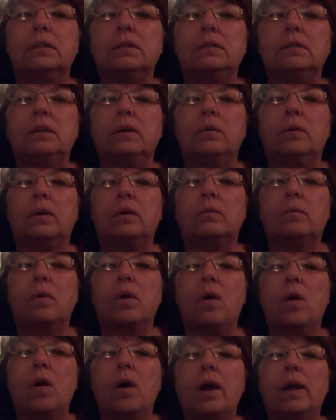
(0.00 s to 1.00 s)
do it
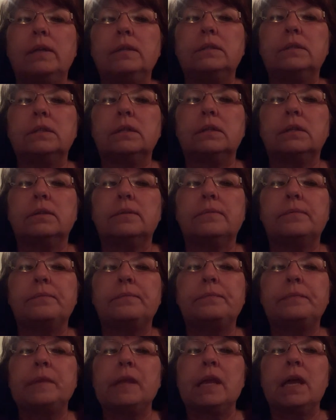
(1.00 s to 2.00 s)
right.
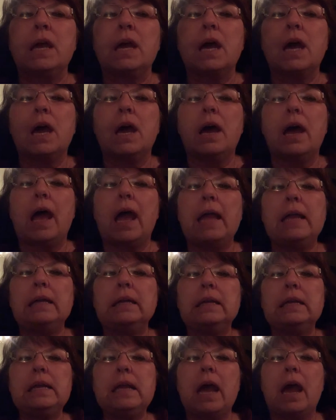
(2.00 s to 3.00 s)

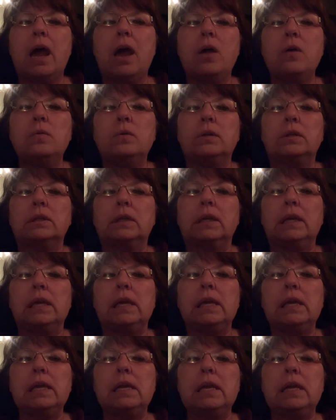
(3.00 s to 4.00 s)
Annie
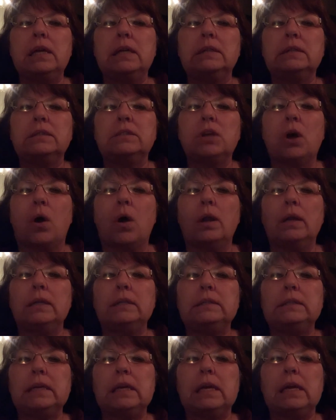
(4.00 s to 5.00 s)
Oakley is Donna
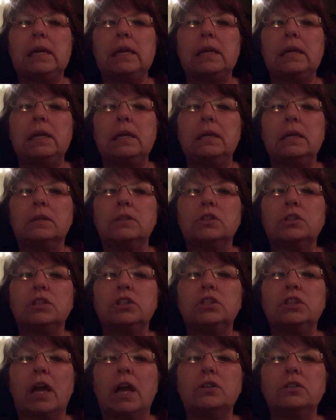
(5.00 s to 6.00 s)
D. She
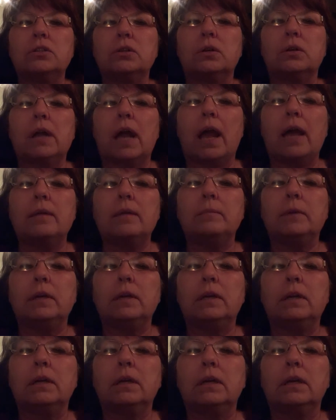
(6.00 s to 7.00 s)
changed her name.
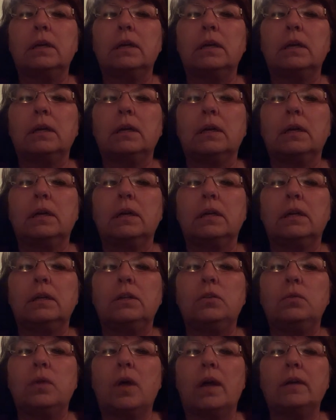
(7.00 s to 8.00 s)

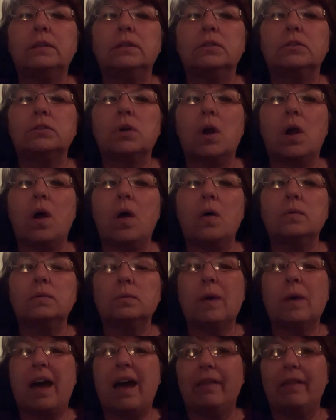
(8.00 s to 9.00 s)
You like the trolls?
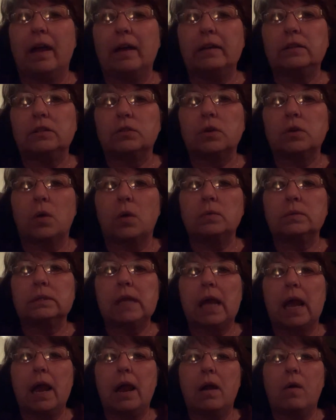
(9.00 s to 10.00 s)
Well, I like the trolls
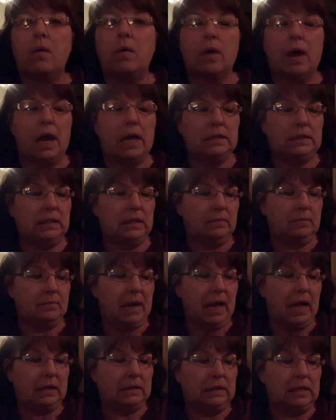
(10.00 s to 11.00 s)
now. I didn't
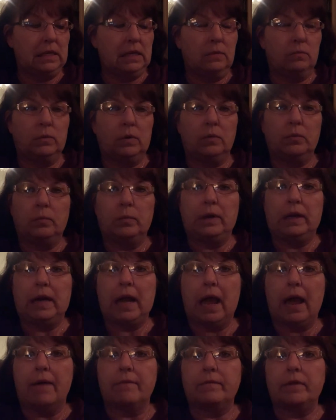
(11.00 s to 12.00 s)
back then when we'd
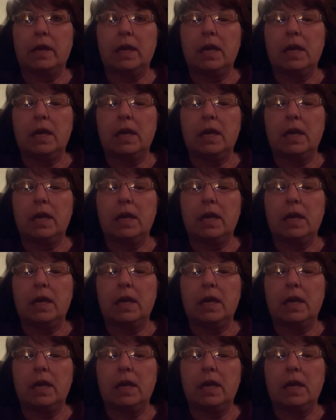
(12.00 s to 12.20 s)
have